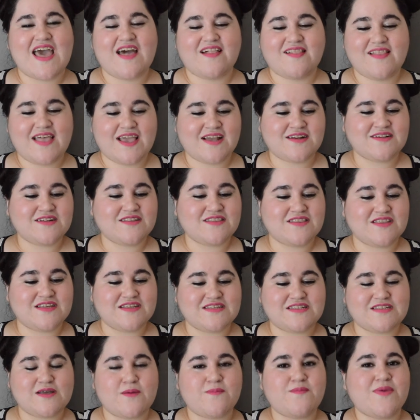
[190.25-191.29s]
landed
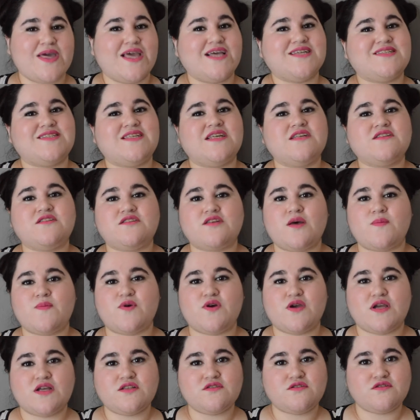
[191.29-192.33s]
this amazing
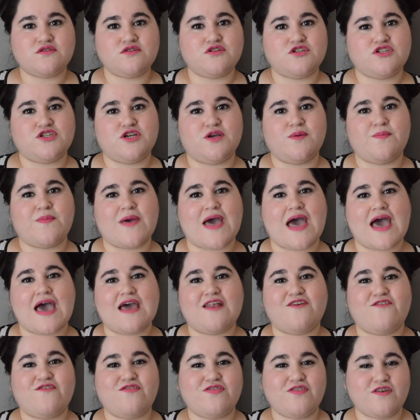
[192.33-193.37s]
summer internship at